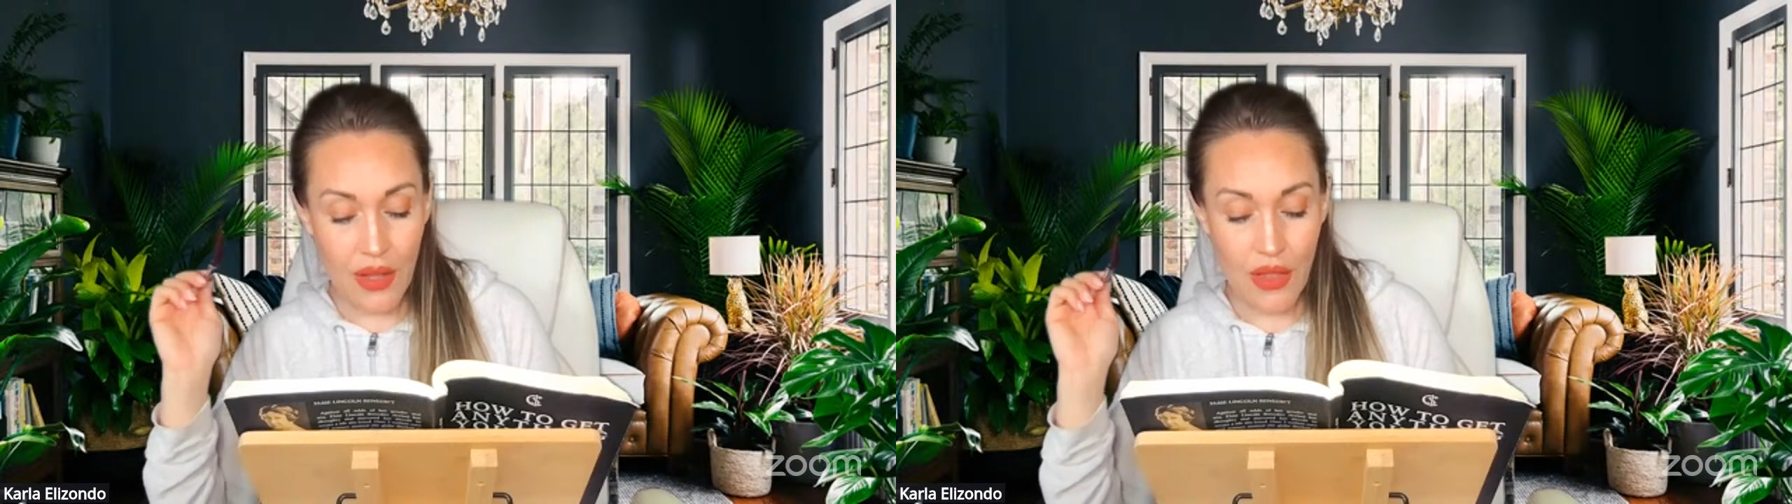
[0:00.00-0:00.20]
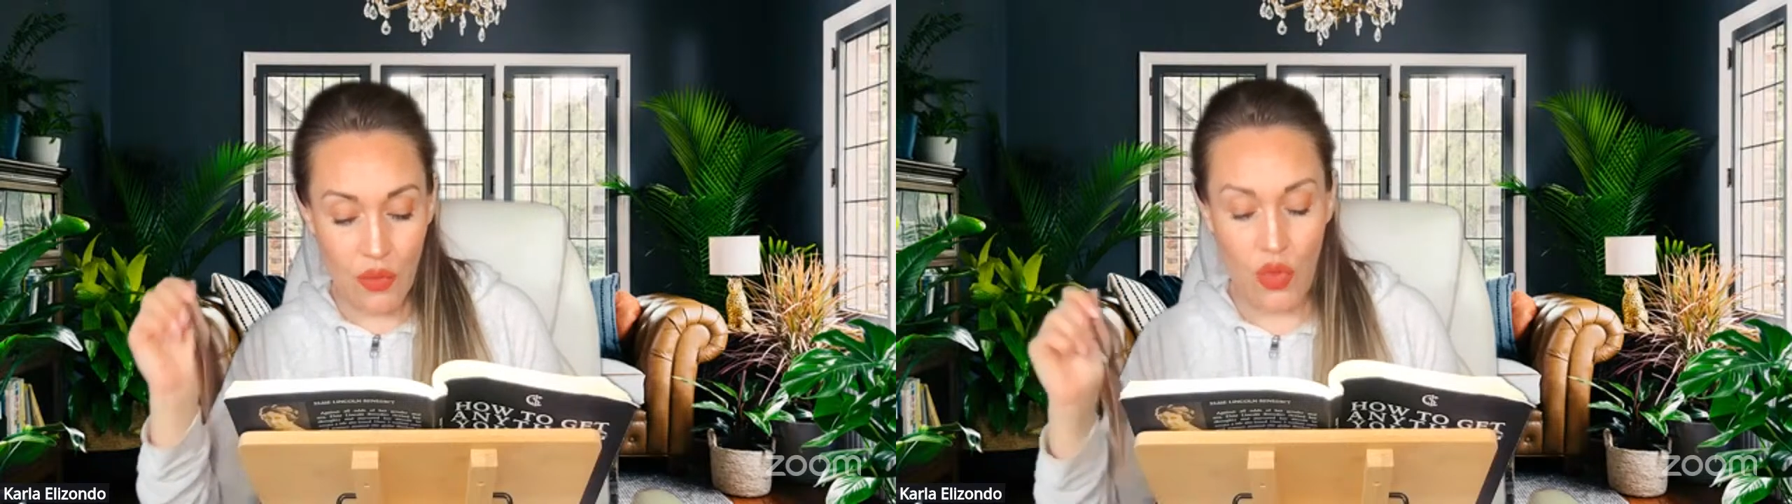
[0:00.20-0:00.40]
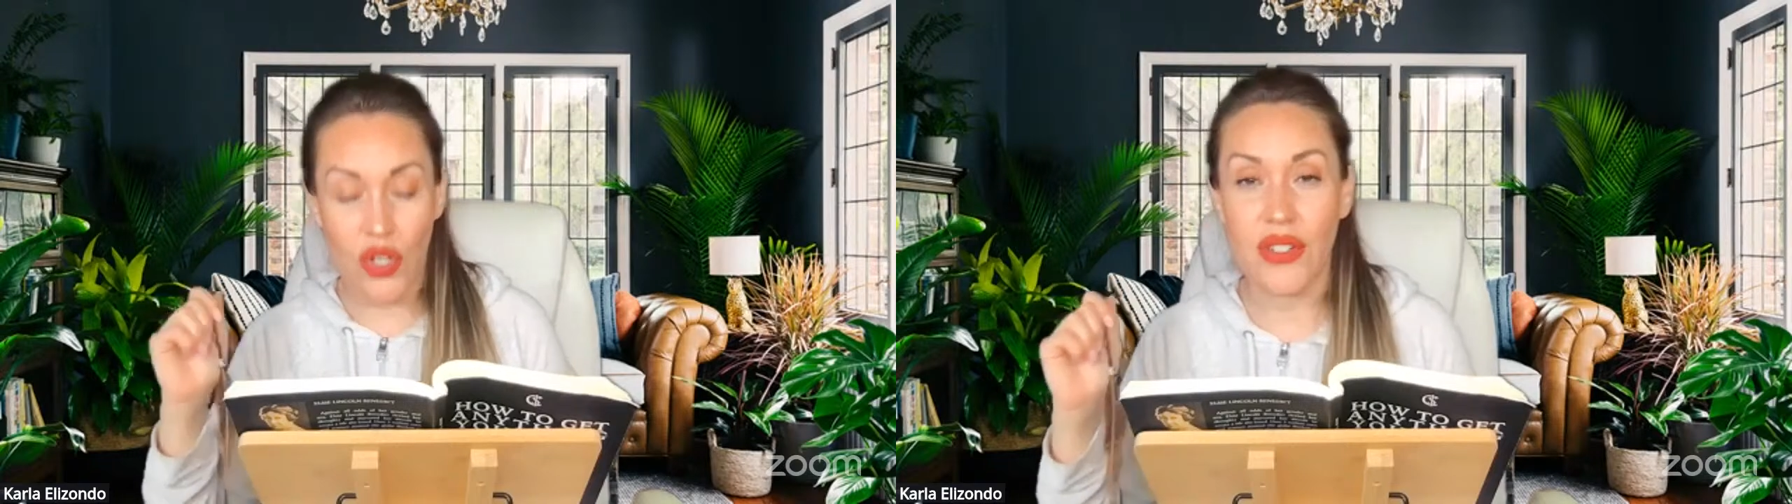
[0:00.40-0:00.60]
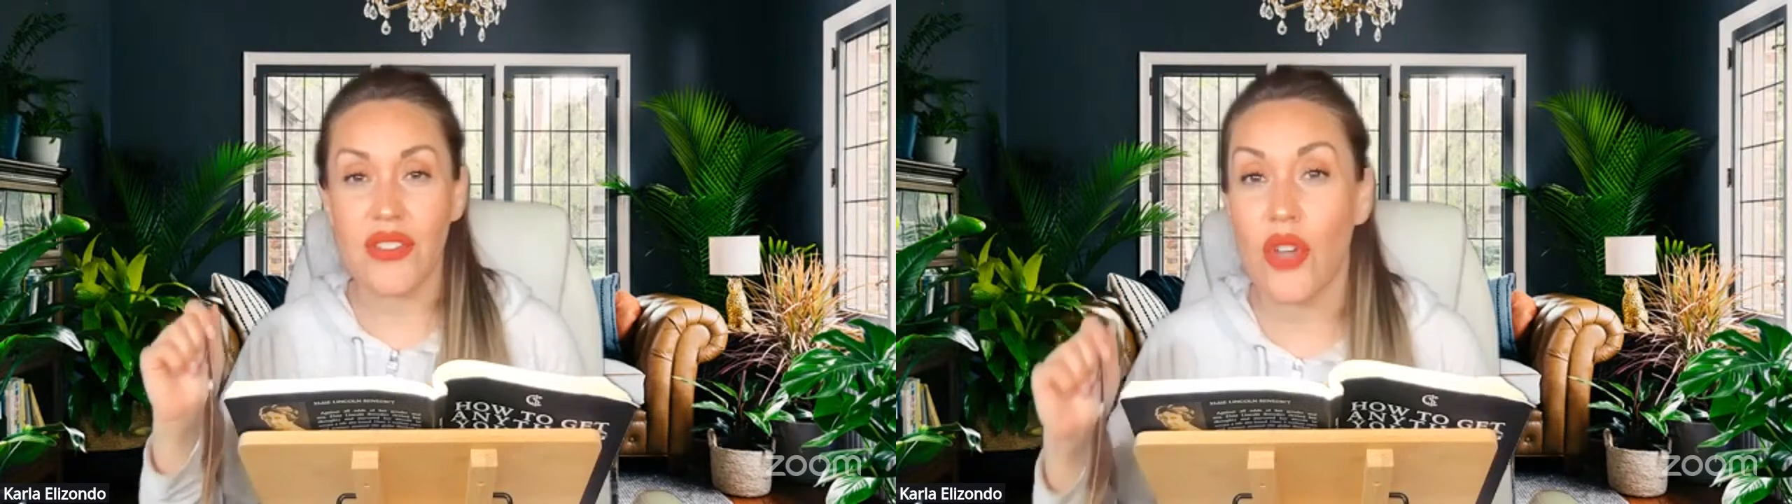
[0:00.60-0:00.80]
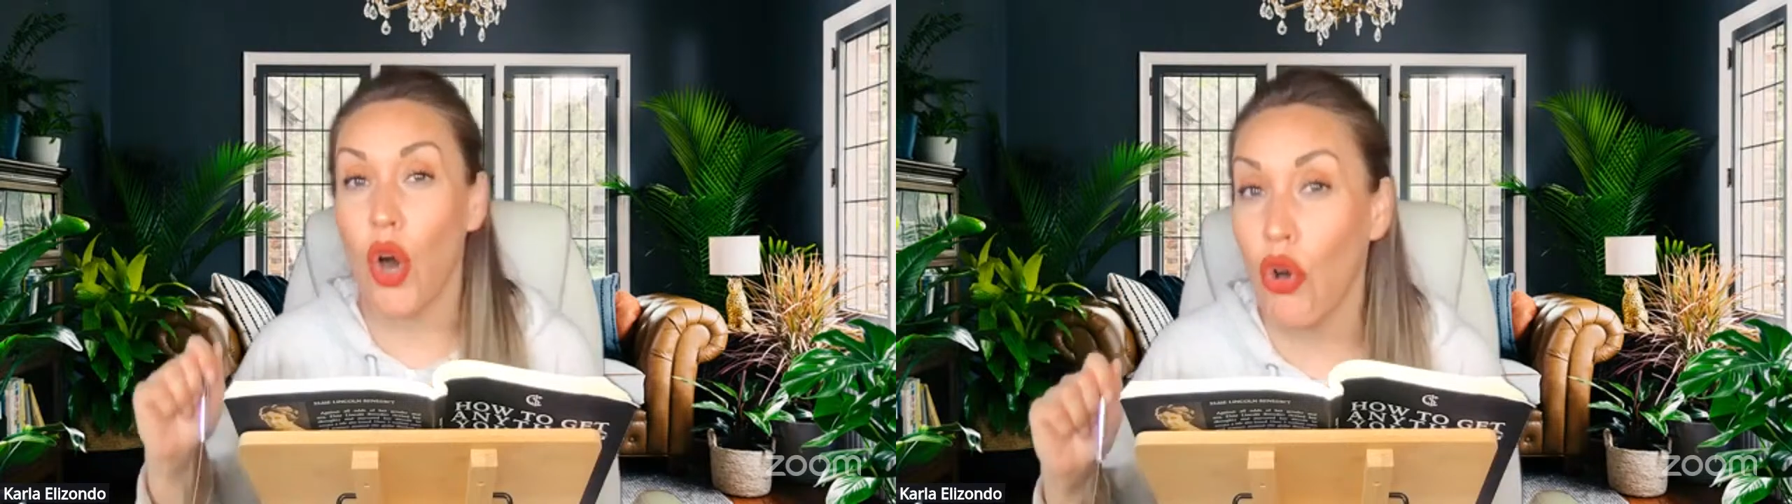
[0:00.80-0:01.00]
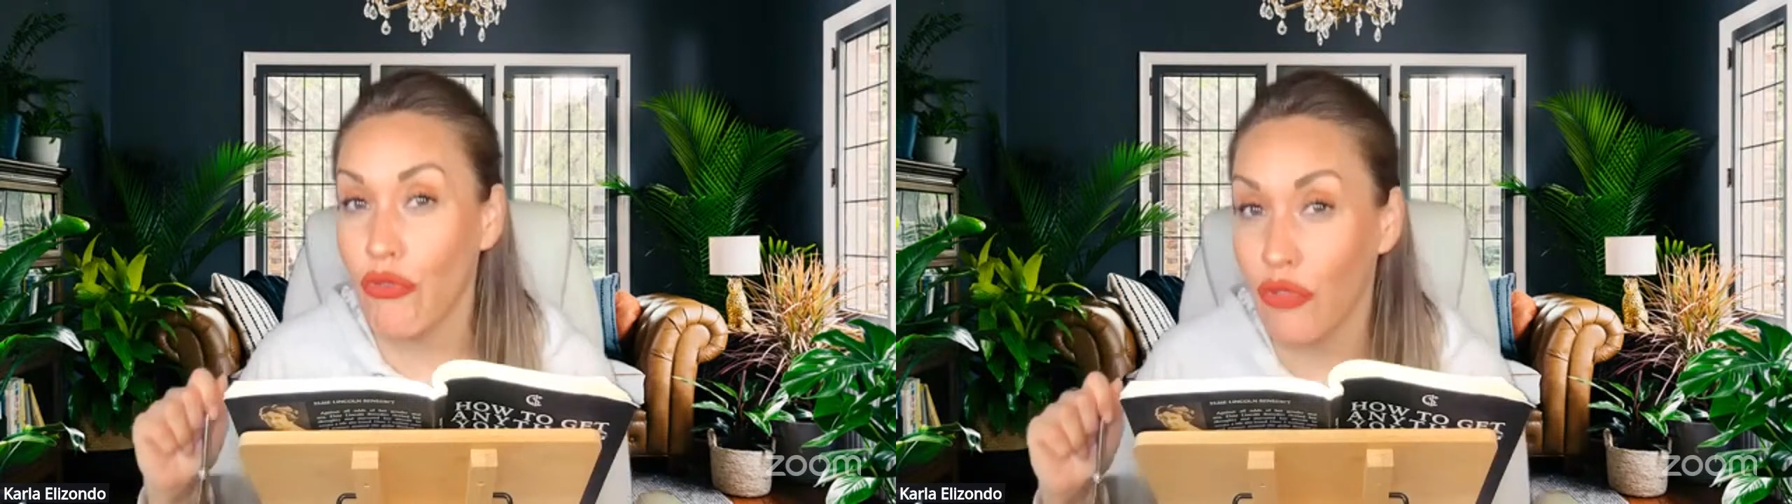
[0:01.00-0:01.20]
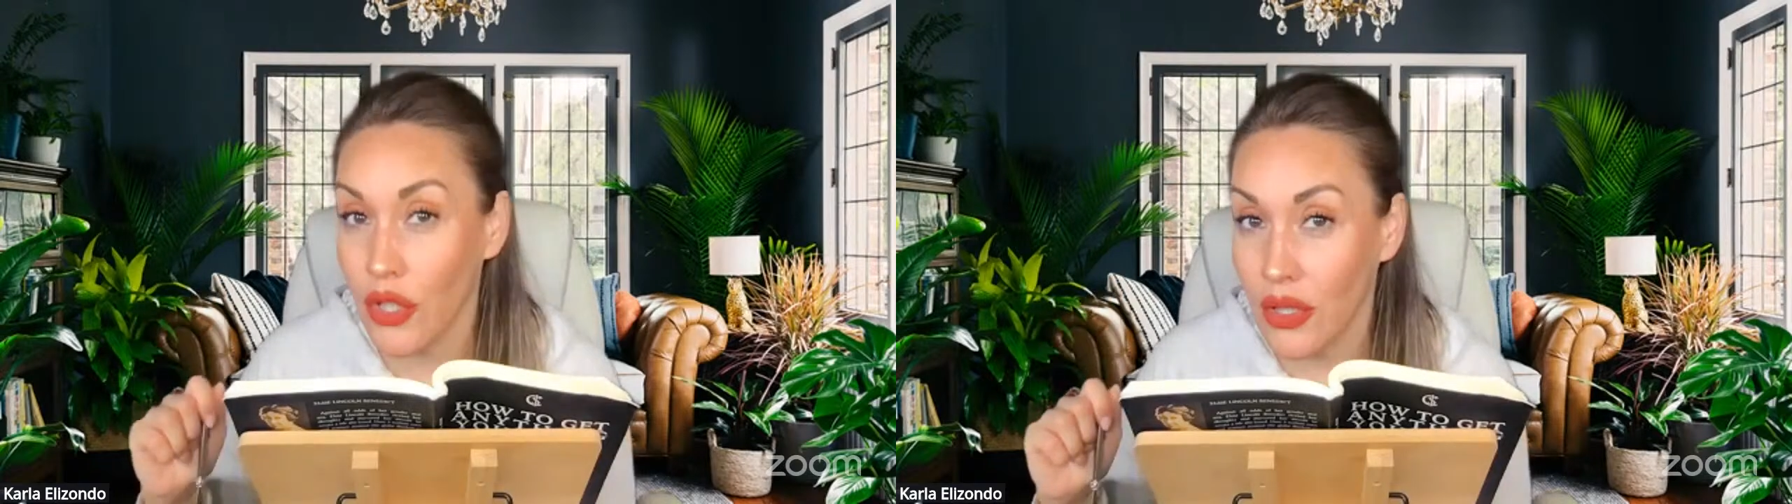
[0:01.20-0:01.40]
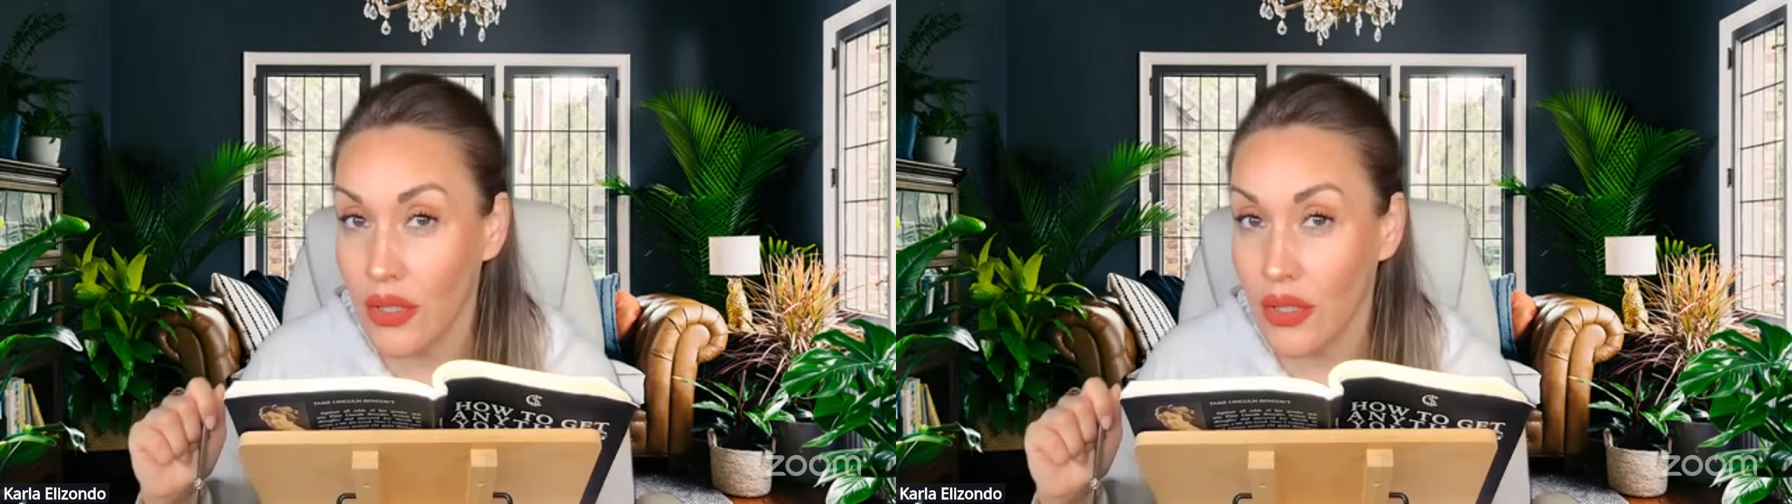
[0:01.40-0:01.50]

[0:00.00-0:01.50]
the words over